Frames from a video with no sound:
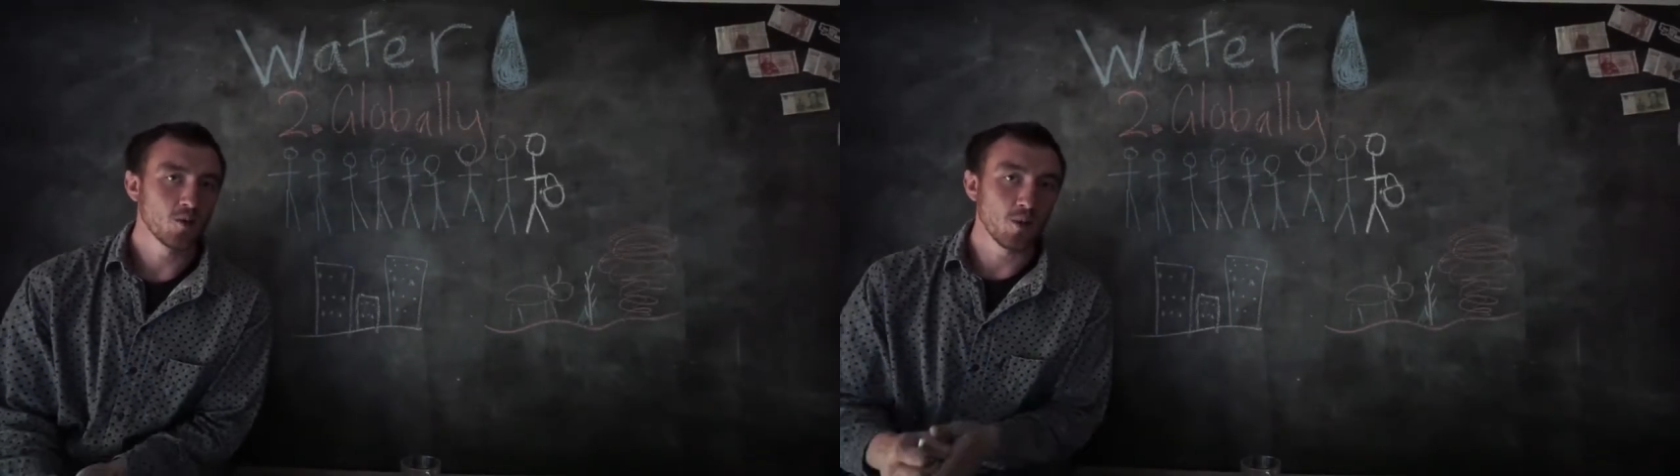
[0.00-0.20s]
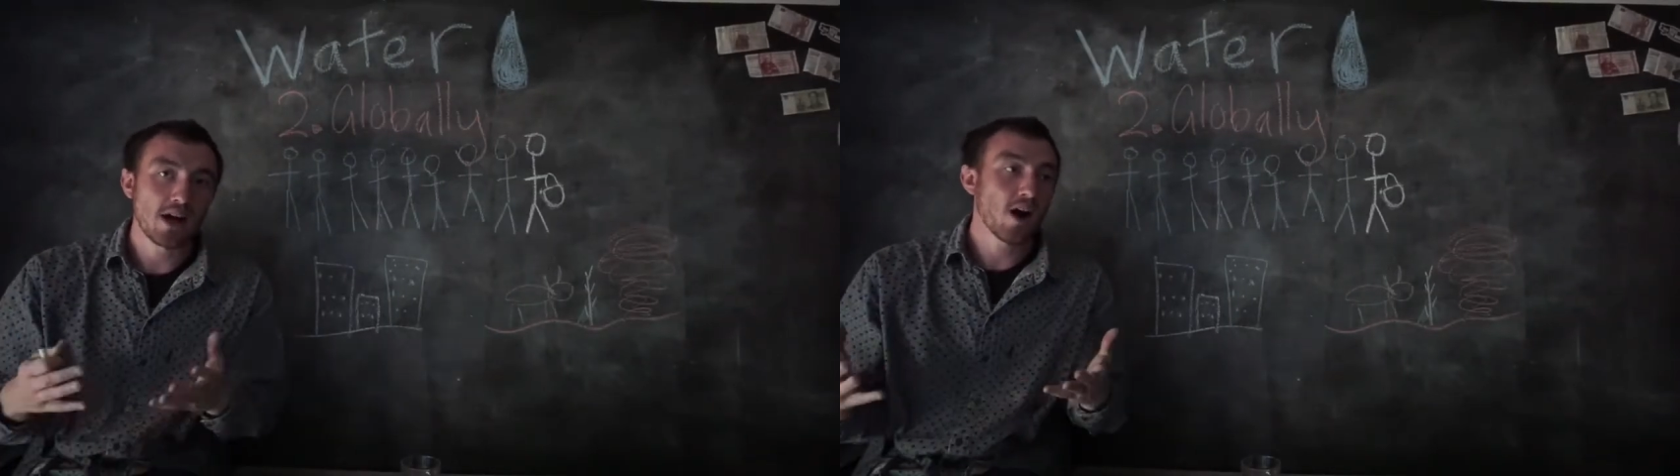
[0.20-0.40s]

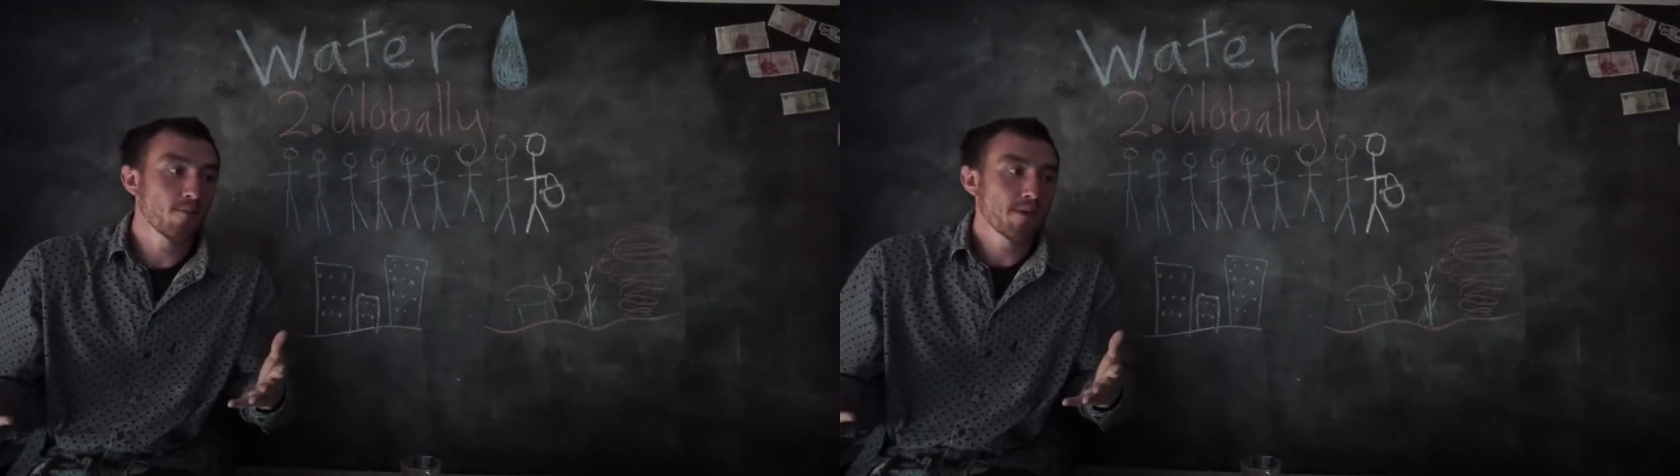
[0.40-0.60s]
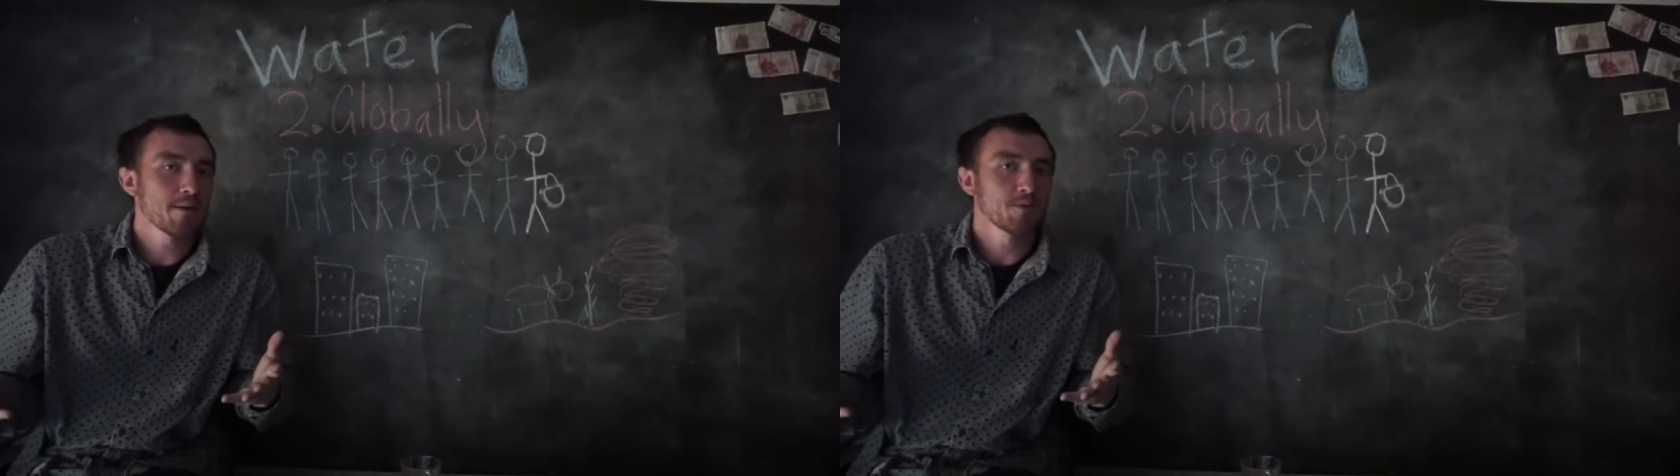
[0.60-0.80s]
We
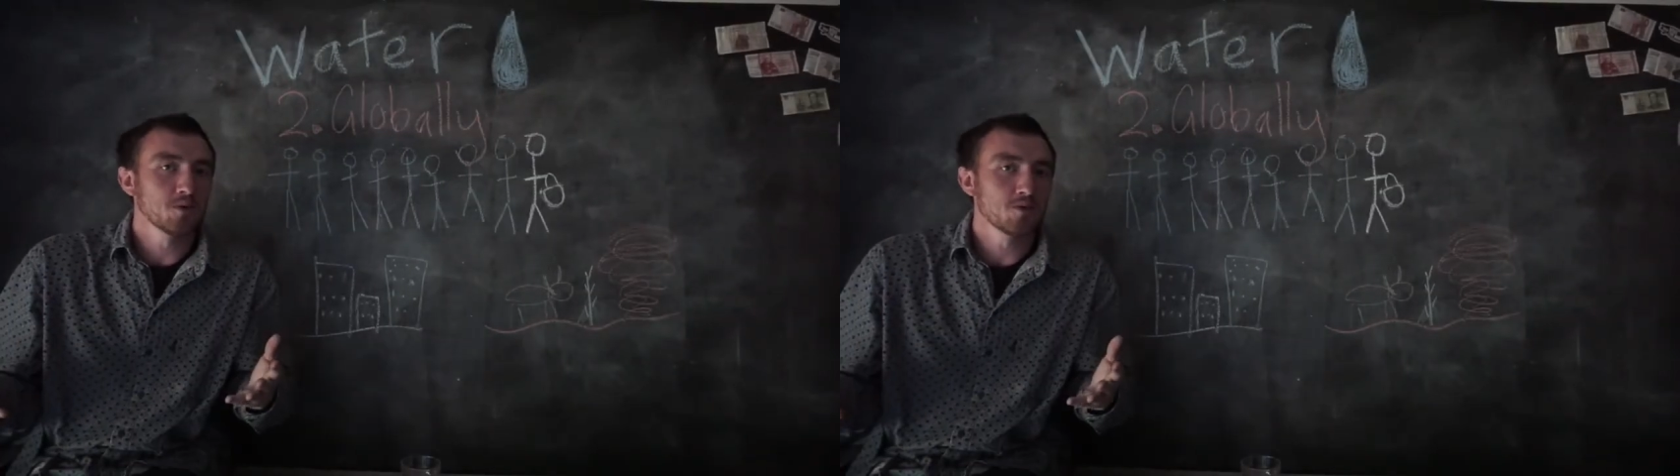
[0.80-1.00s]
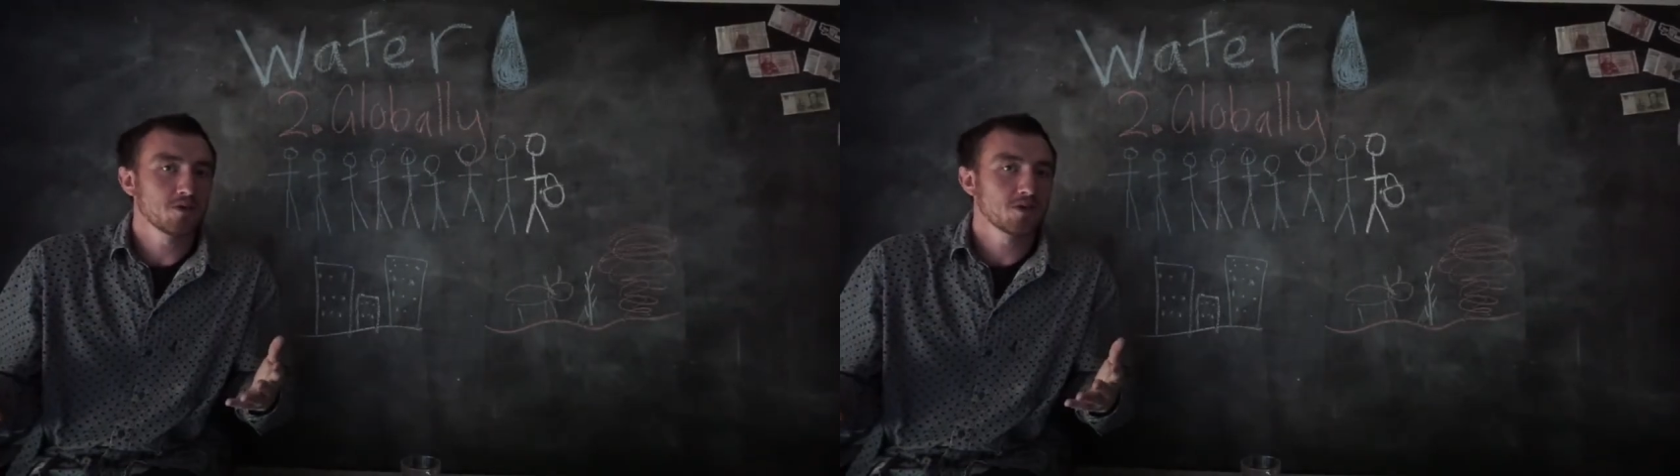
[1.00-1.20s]
are
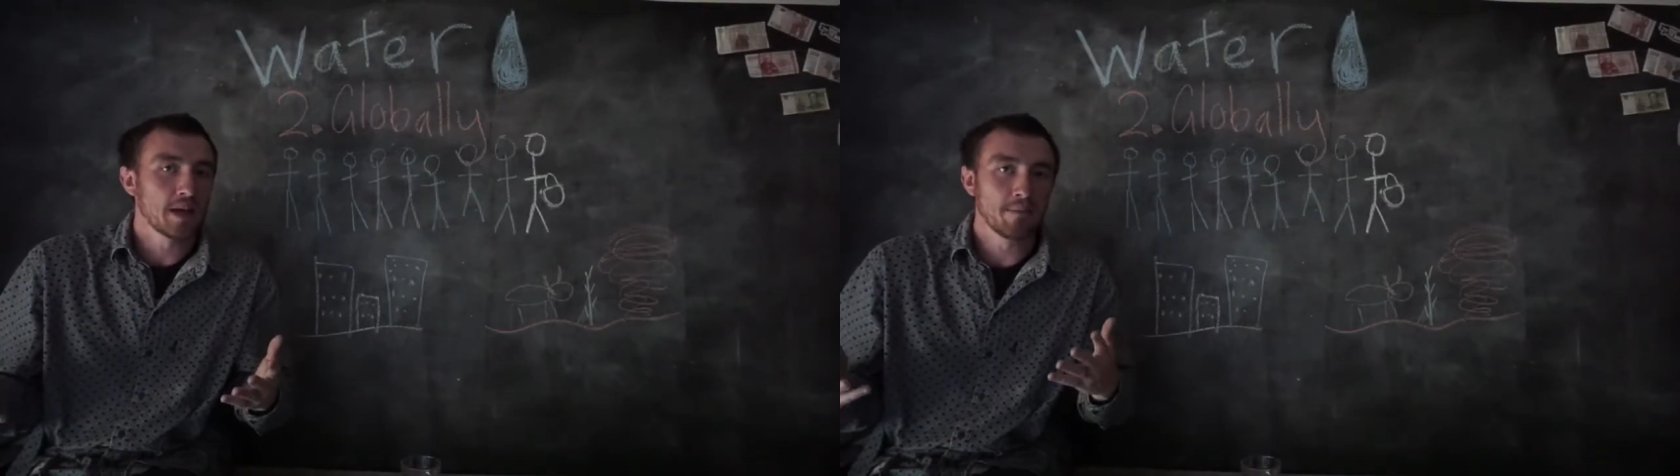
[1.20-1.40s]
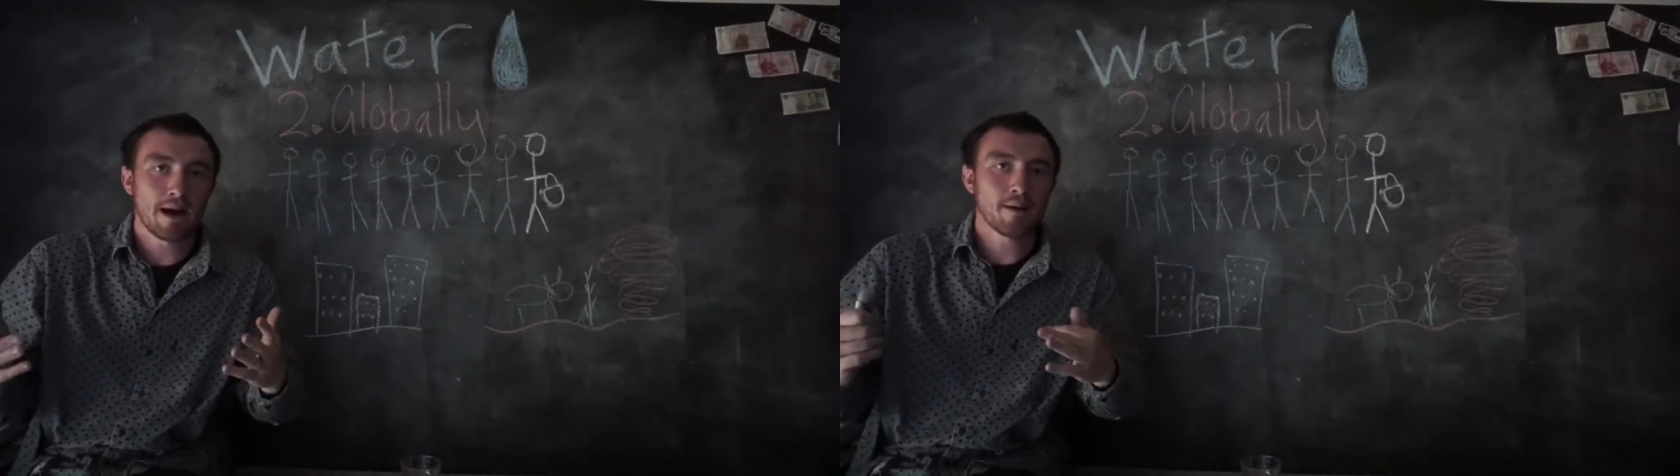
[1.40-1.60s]
mammals,
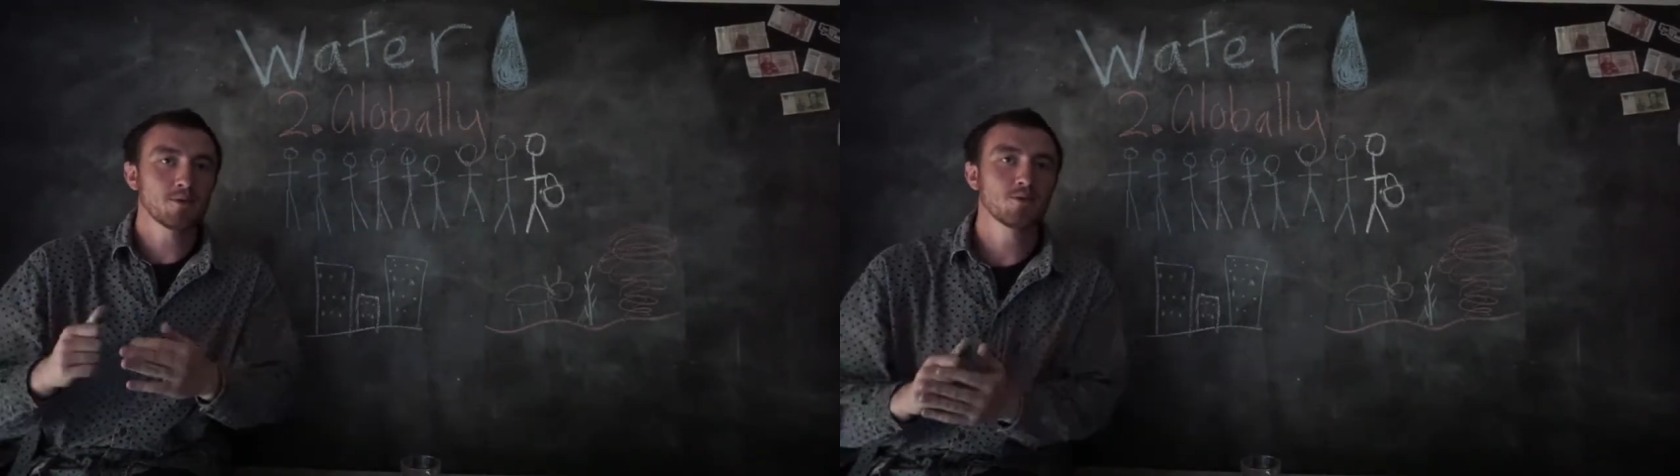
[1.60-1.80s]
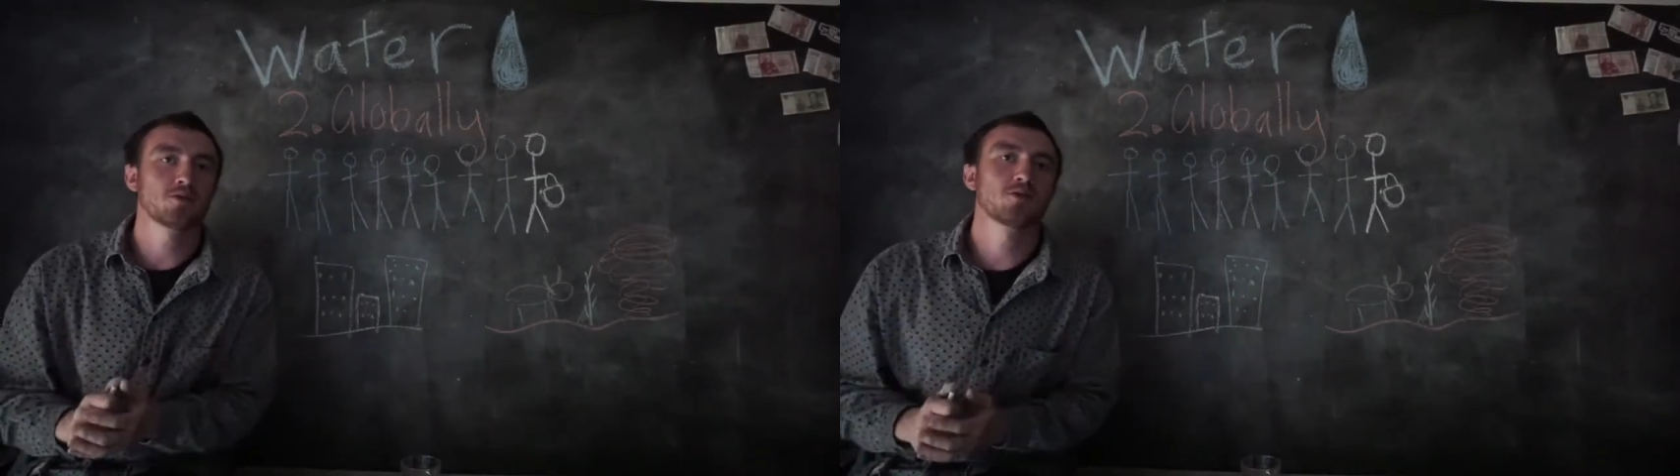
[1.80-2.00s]
and
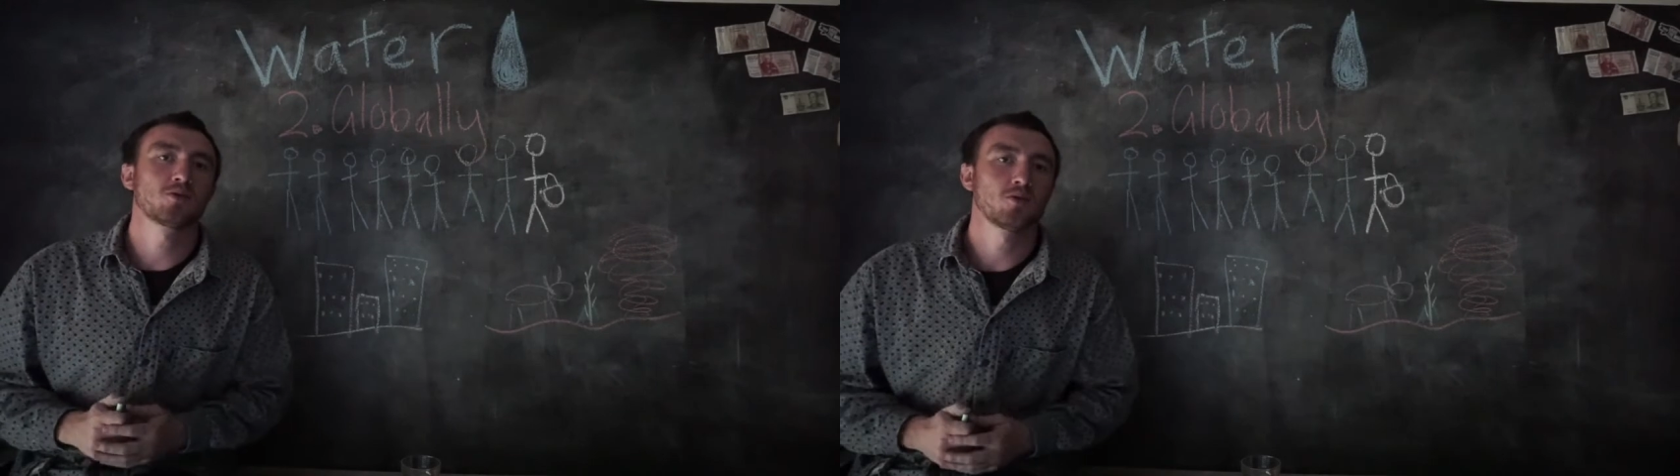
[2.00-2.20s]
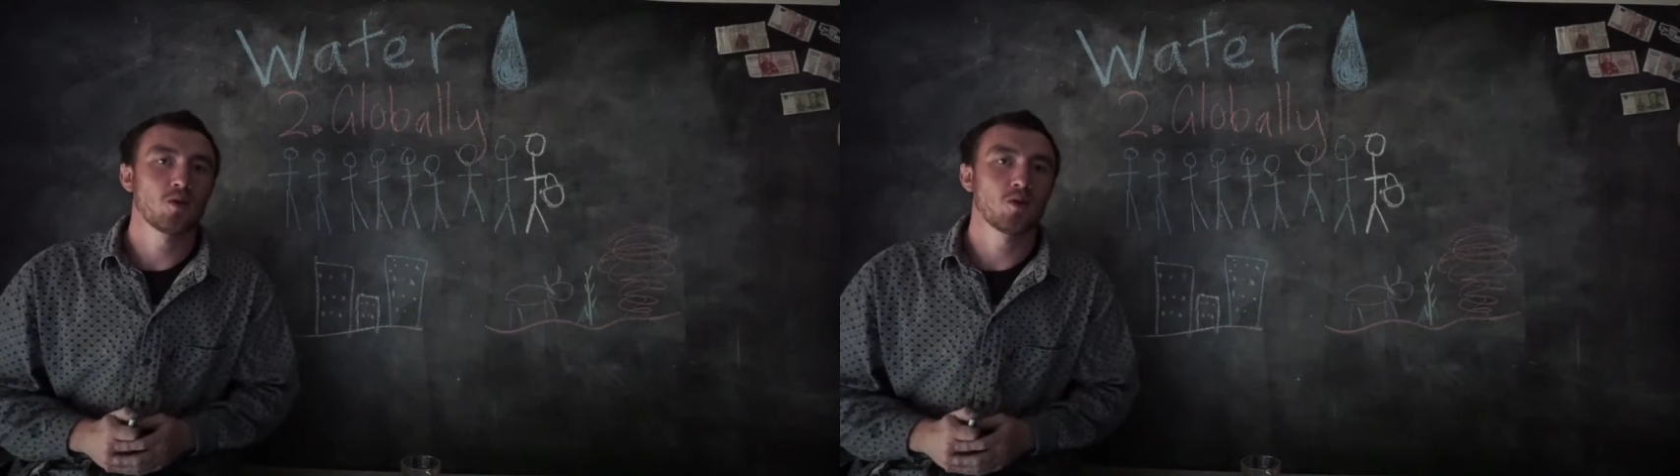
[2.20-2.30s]
mammals